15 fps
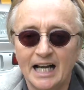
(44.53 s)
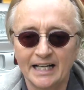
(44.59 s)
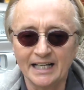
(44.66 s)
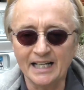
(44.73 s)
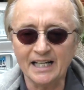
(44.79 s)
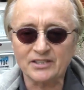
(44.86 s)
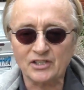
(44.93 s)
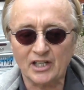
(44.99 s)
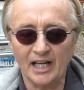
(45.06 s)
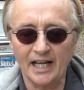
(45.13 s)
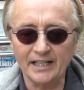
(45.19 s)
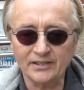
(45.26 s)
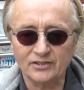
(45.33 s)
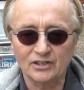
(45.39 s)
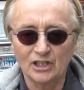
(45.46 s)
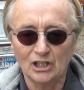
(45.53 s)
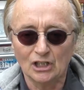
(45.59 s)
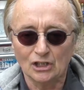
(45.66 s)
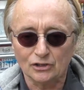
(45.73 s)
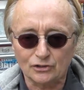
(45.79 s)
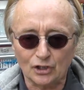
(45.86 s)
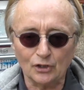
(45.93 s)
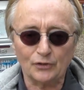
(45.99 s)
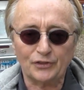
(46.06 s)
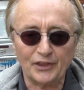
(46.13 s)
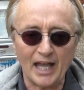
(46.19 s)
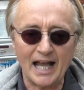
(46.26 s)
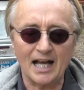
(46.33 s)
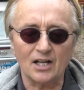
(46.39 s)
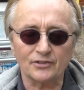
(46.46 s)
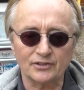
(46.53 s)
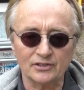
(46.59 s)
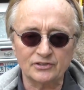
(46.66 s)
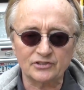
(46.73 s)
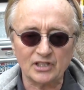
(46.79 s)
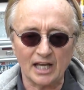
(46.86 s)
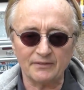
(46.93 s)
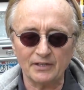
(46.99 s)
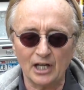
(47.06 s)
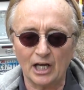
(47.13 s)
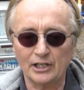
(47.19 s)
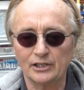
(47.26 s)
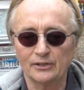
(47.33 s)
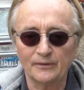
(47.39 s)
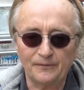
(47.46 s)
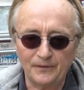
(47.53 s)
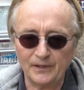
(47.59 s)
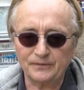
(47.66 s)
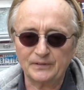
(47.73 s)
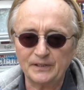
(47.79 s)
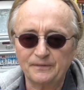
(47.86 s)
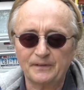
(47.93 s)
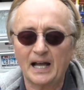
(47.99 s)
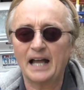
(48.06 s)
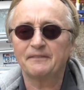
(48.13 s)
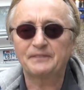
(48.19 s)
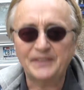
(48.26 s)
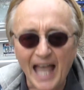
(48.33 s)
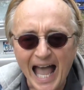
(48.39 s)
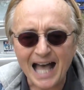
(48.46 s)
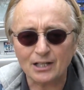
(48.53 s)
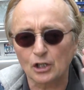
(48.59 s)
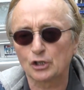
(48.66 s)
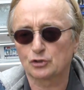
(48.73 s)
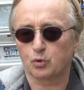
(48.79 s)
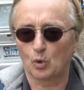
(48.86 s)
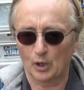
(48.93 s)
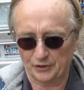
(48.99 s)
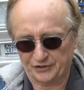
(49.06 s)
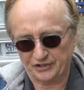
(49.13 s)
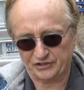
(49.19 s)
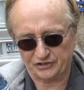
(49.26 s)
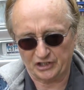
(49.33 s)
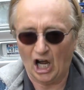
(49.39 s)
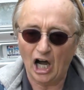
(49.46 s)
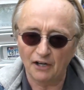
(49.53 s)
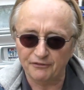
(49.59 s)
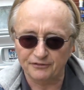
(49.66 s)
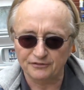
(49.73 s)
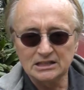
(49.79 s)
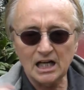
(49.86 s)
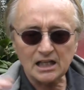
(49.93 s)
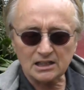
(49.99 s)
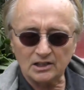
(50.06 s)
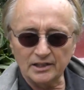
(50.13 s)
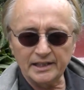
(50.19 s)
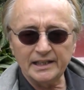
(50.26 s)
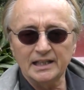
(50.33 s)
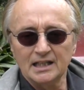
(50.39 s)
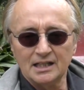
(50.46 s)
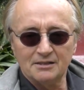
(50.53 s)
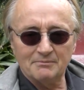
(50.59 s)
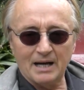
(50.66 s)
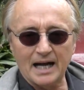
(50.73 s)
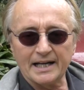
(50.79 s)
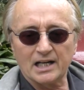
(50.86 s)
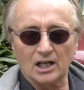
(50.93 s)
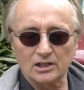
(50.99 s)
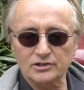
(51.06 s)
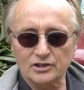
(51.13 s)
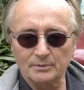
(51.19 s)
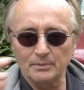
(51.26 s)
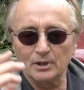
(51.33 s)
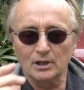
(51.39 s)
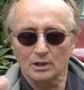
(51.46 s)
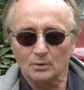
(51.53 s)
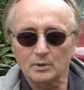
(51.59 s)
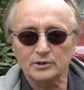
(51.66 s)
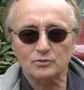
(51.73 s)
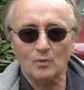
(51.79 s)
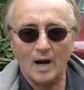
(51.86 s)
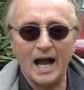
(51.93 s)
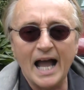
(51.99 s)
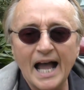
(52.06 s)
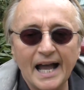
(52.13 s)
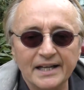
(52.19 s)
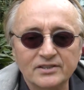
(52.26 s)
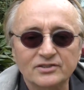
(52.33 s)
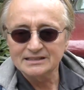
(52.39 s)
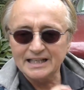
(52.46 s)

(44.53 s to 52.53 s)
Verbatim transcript: And in this case, $2,755 worth of stuff. Luckily, my customer was wise.